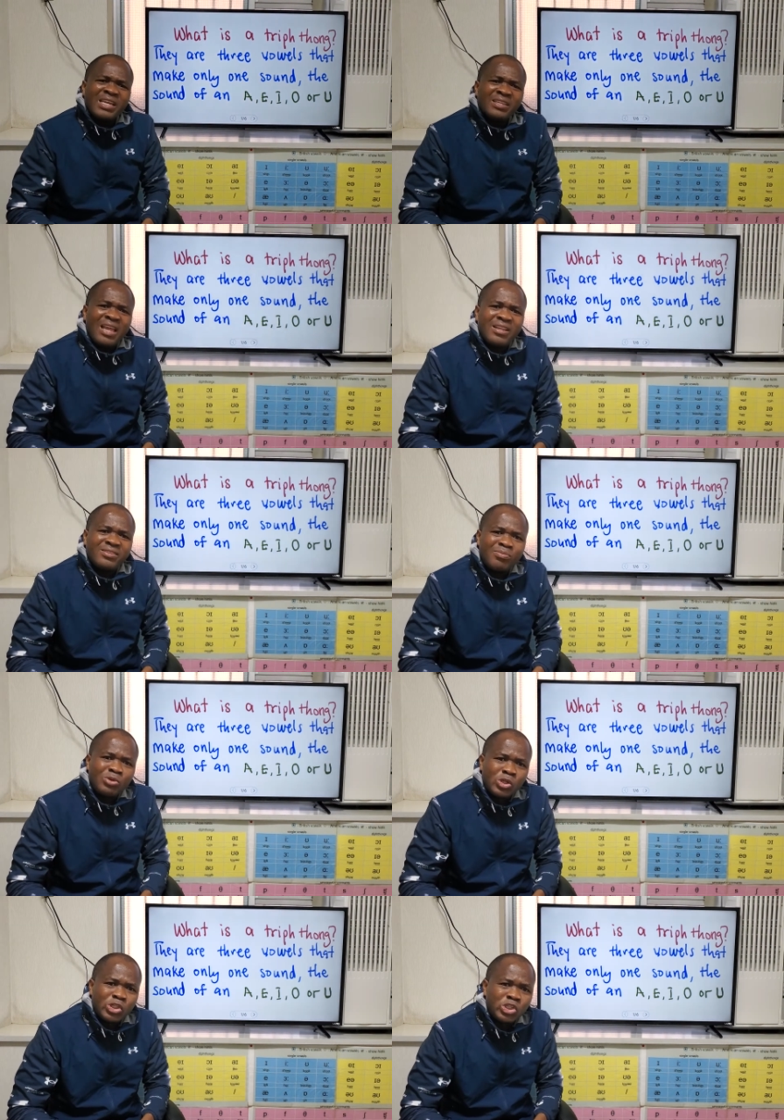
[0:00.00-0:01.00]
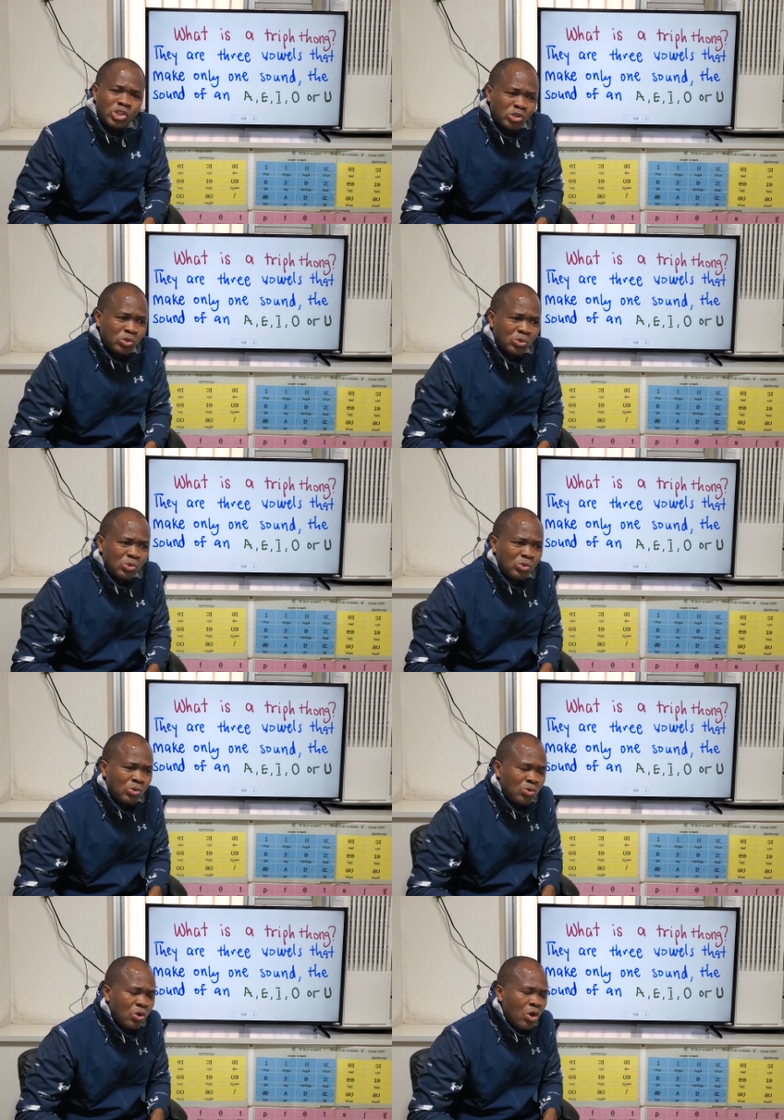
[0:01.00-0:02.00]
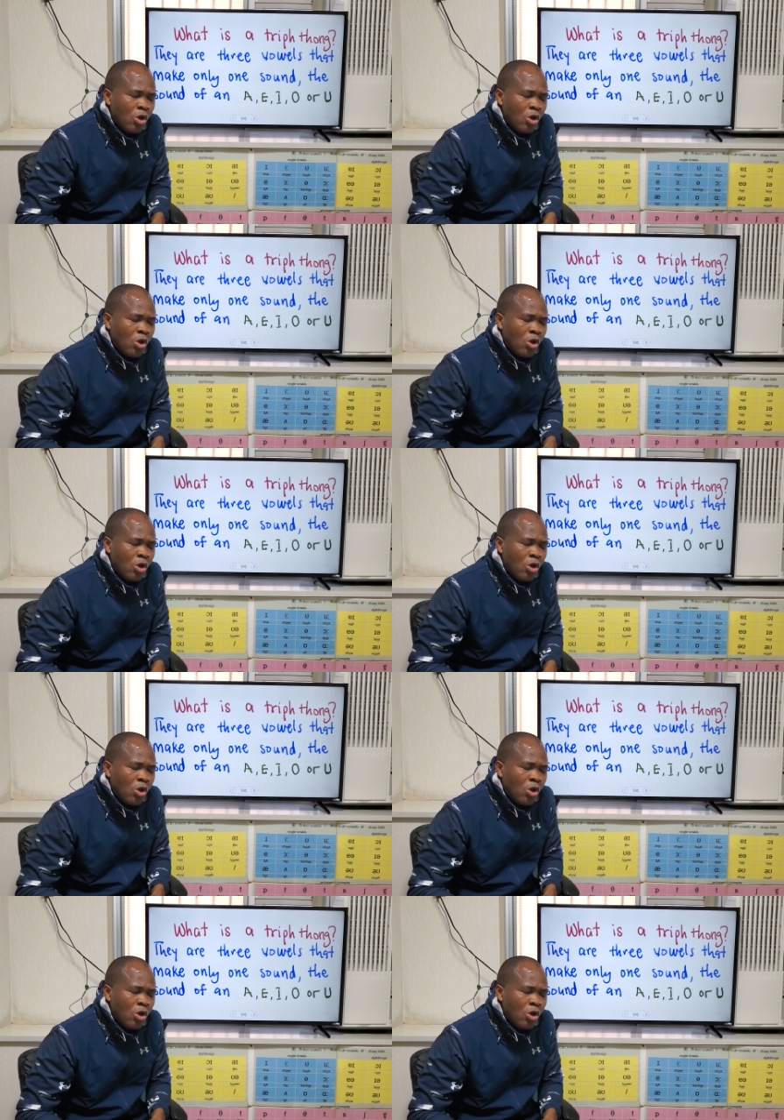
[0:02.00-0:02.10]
tantamount to